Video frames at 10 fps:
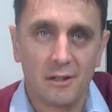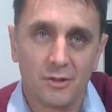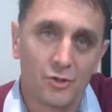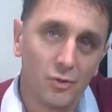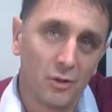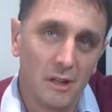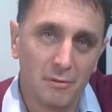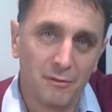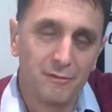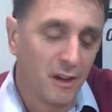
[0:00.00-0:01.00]
short clip
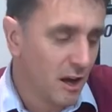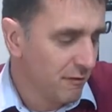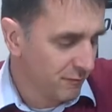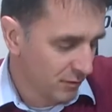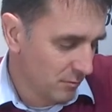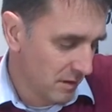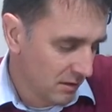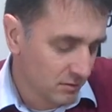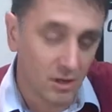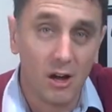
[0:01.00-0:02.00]
of 5
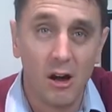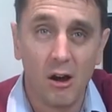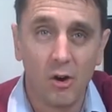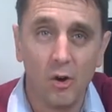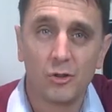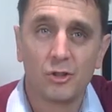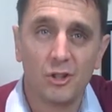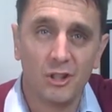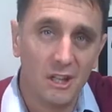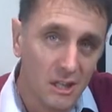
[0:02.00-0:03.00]
about our
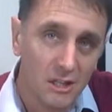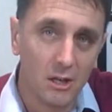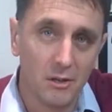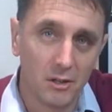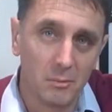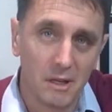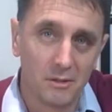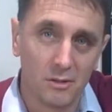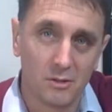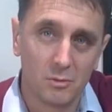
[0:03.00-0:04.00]
Octagon Eco
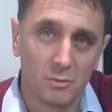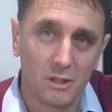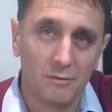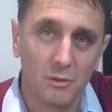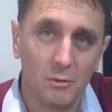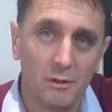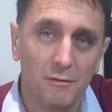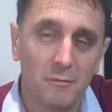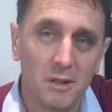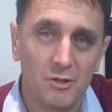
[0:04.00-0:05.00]
incubators will give you all the
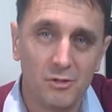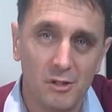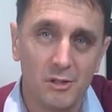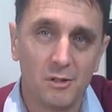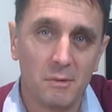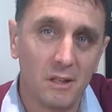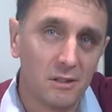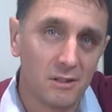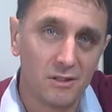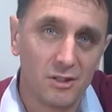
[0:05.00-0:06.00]
information you need to make a
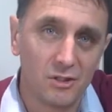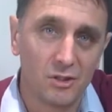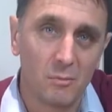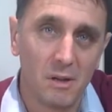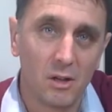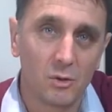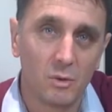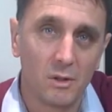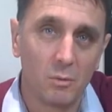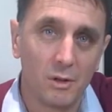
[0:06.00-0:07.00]
decision about
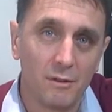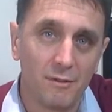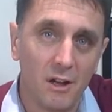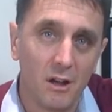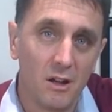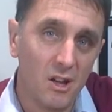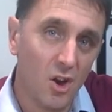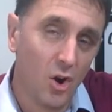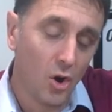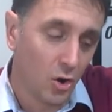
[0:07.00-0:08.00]
whether one of our
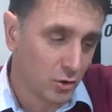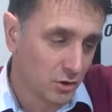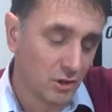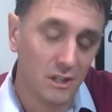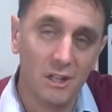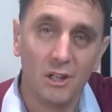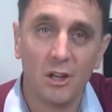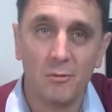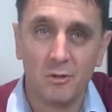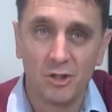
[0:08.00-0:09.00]
Octagon
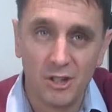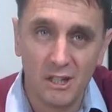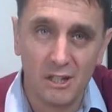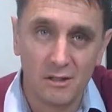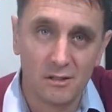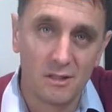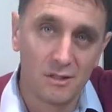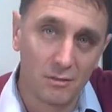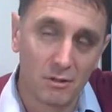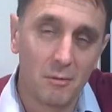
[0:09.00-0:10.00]
Eco machines
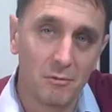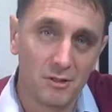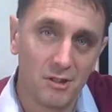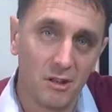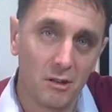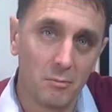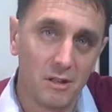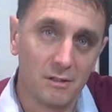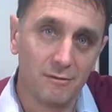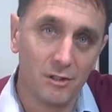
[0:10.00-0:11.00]
is the right Brinsea
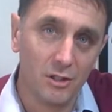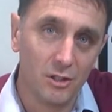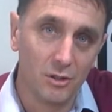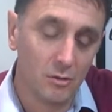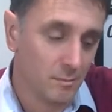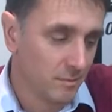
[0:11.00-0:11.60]
incubator for you.